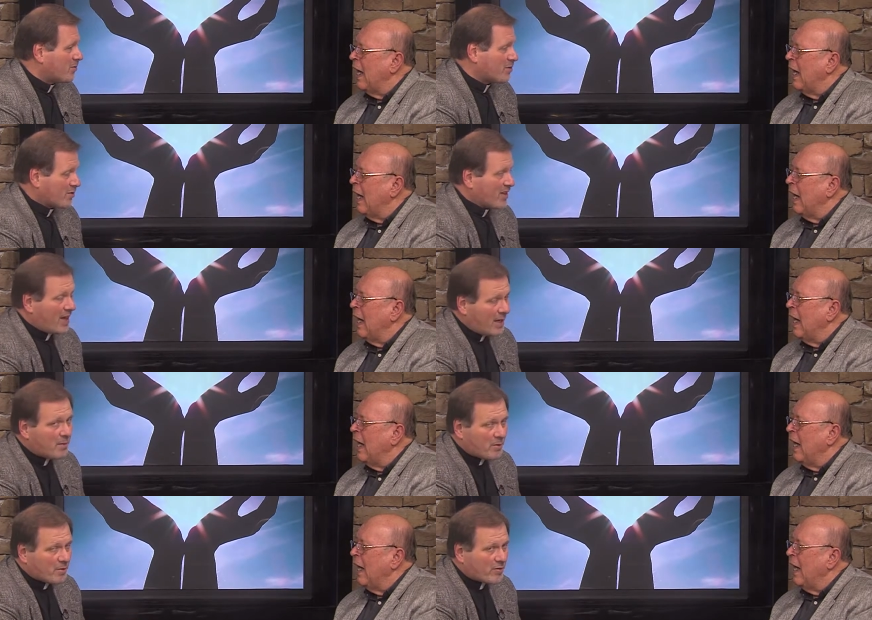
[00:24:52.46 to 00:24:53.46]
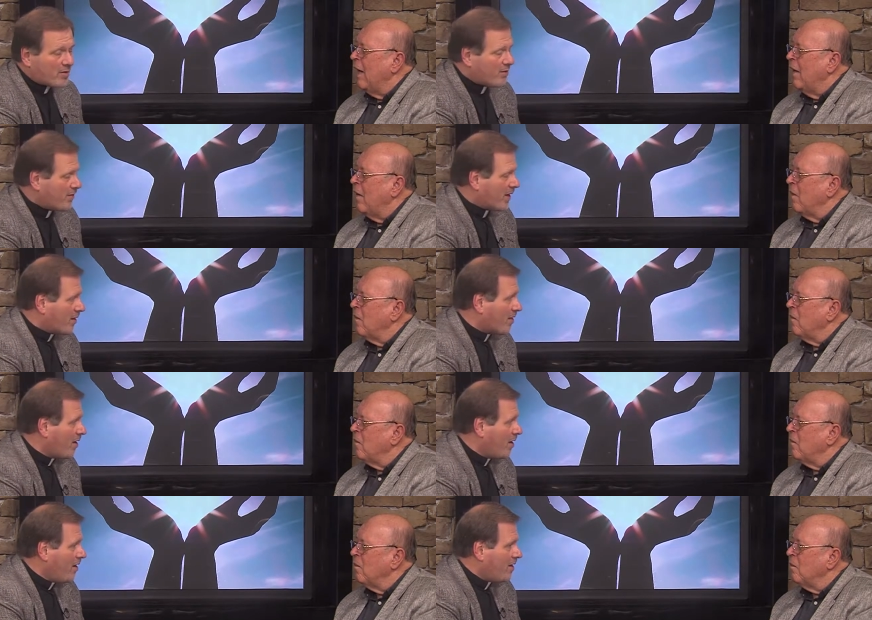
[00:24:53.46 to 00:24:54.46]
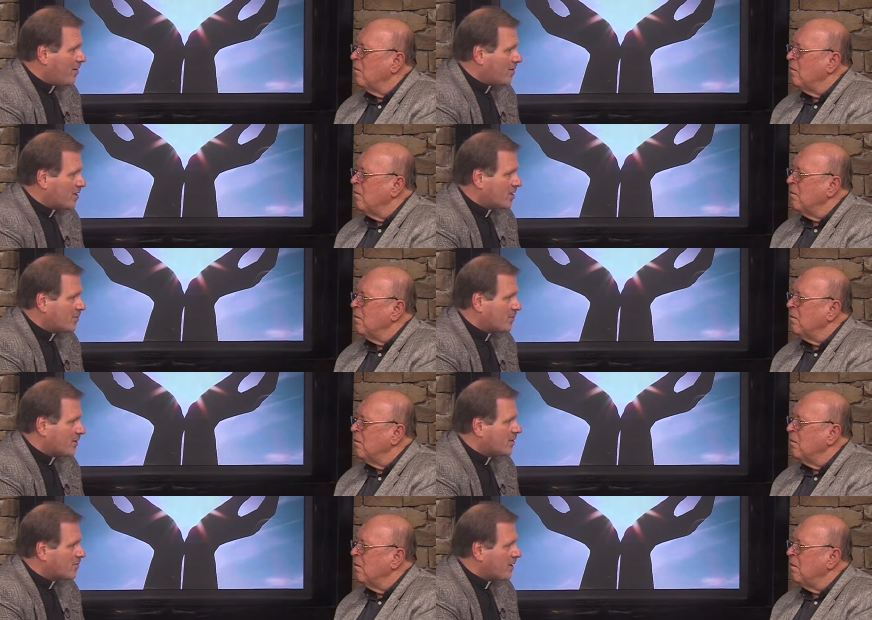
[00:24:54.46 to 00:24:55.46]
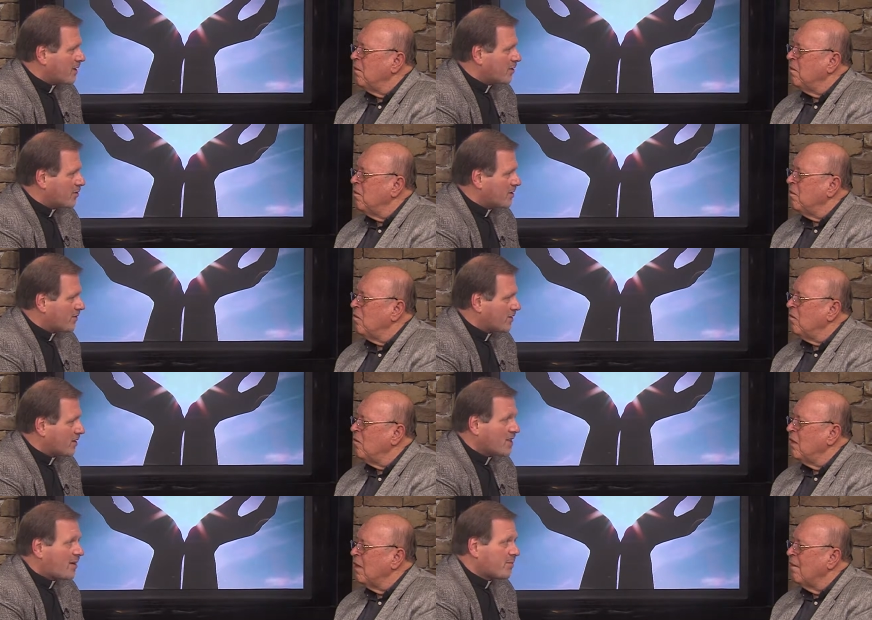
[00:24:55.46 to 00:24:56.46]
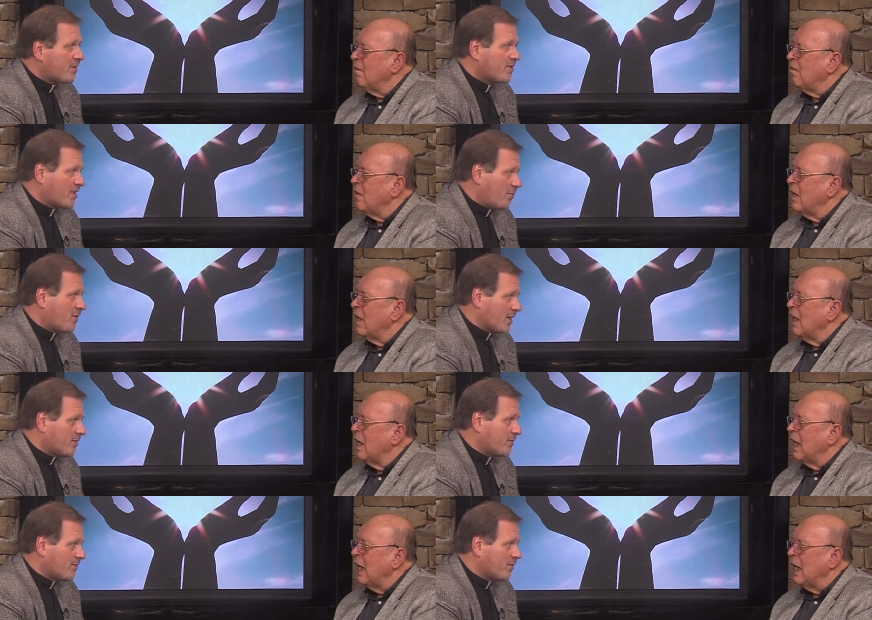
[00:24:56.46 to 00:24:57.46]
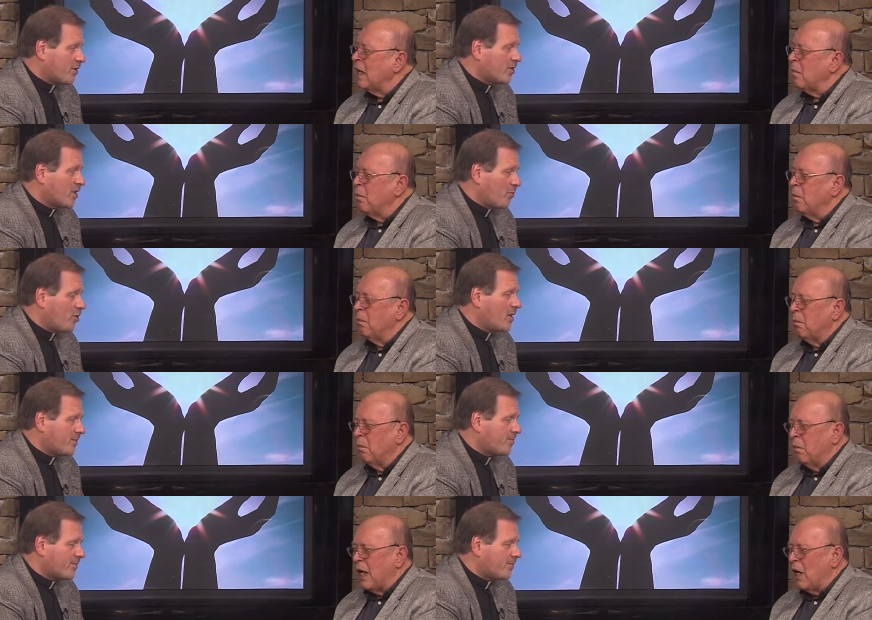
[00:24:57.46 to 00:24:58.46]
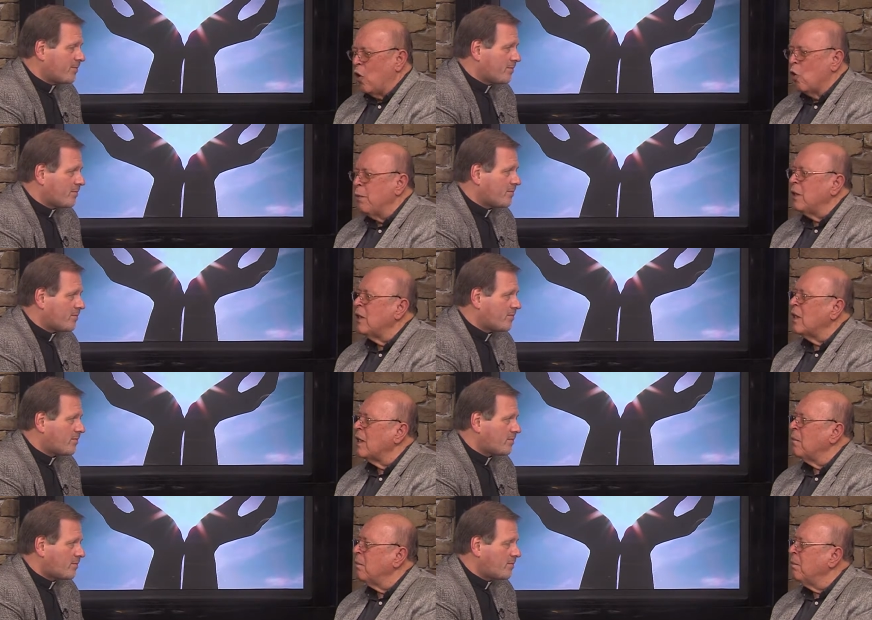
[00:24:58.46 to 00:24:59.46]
Speaker 1: terms of really any person of faith, discipline is making yourself a disciple of something yeah. or someone.
Speaker 2: Being open to the